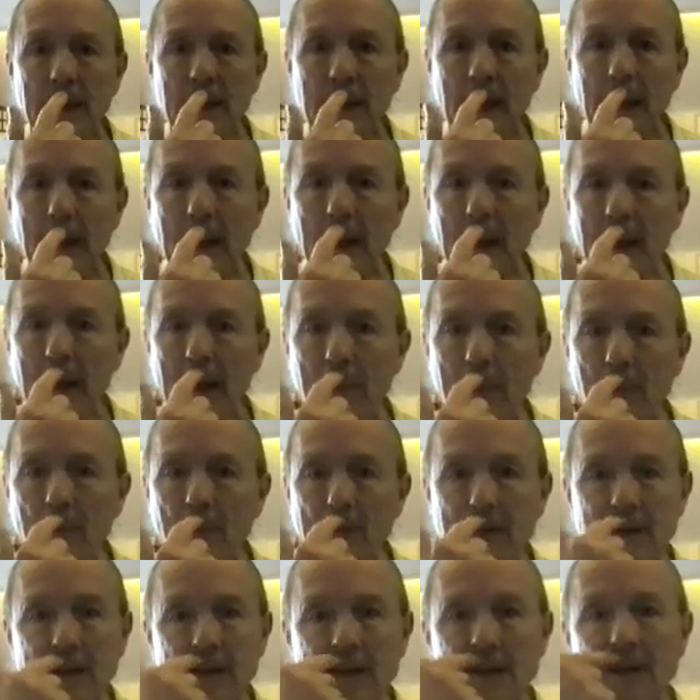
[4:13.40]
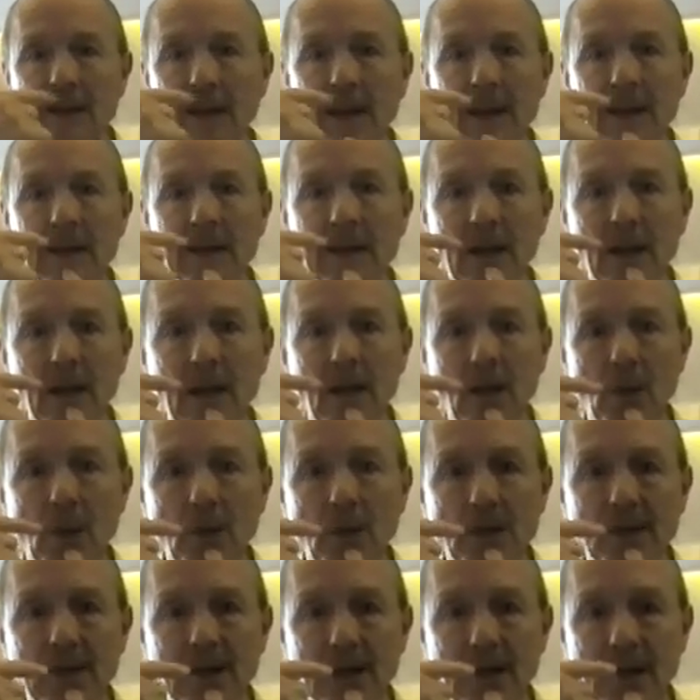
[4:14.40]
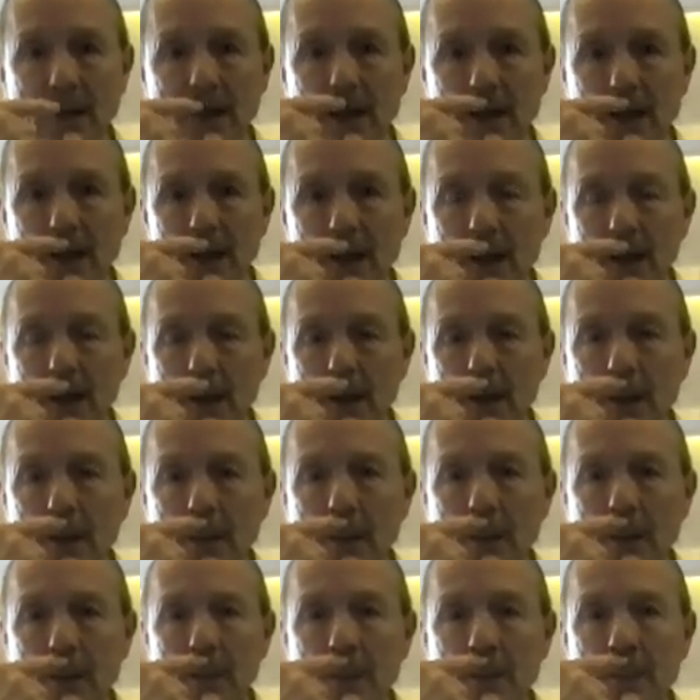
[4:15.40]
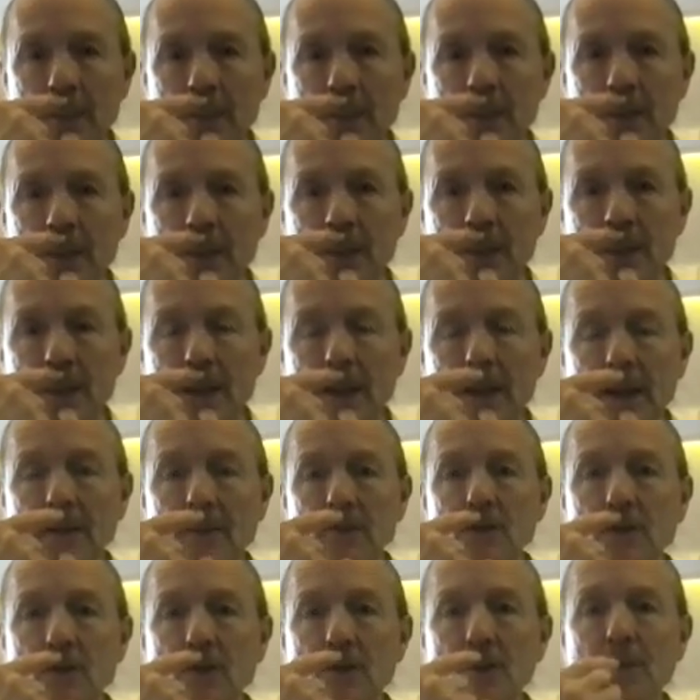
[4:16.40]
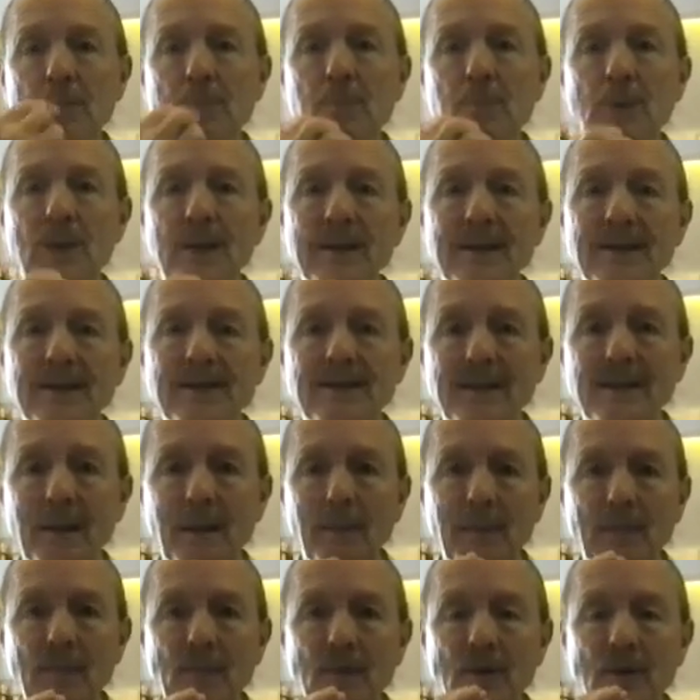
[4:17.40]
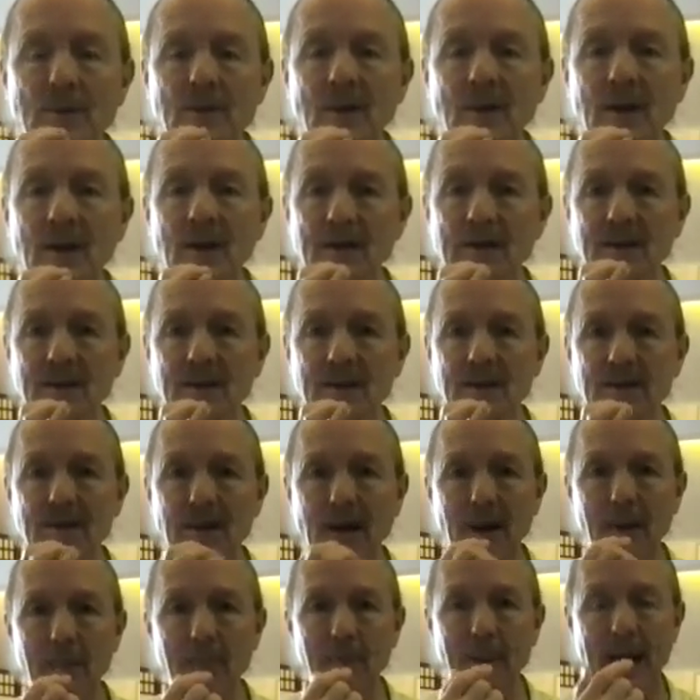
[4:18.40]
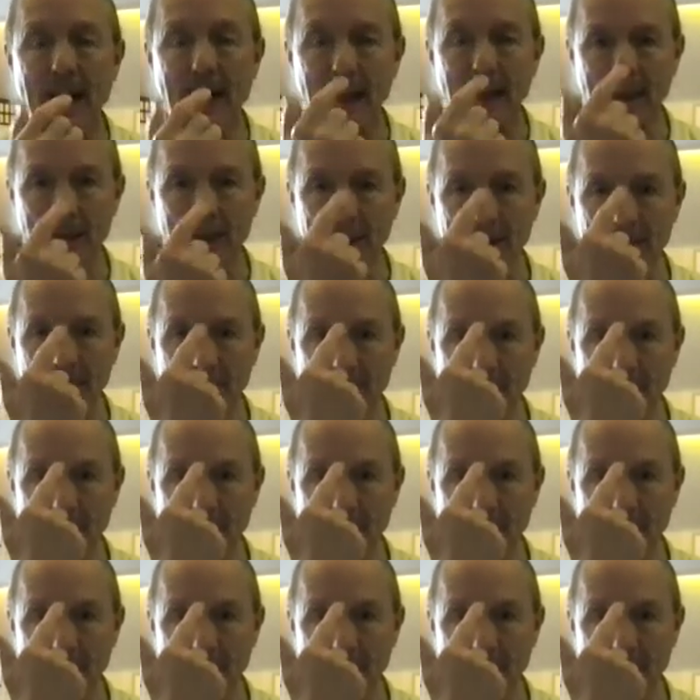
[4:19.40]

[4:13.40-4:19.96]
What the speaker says: the upper teeth and the lower teeth, right? So you bring the tip of your tongue to the top palate.